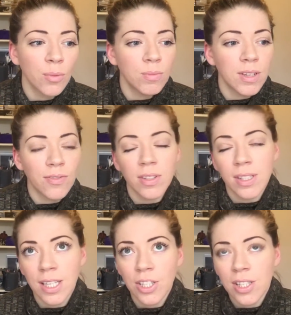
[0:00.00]
different
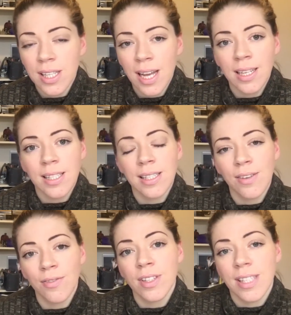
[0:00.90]
teaching styles and
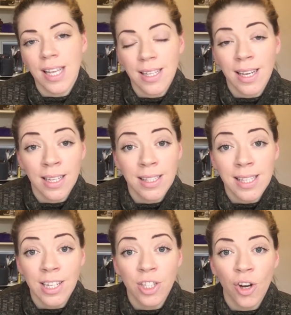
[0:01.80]
different
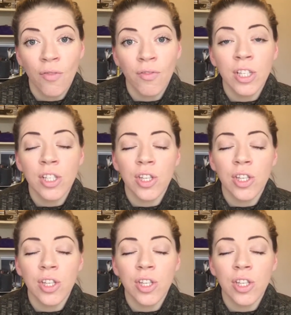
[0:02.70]
dance genres.